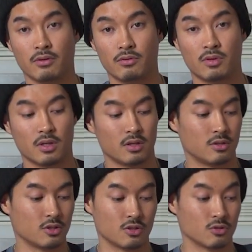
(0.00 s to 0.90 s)
you can
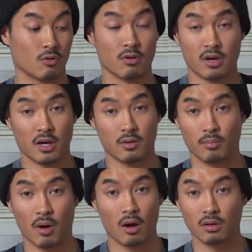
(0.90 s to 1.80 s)
just store
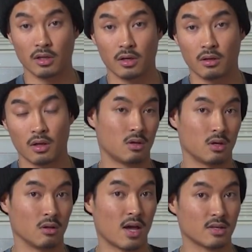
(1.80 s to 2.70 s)
that, bottle it.
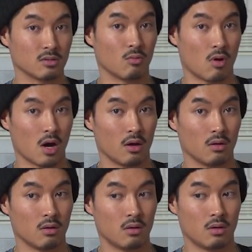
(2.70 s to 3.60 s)
It'll last a while.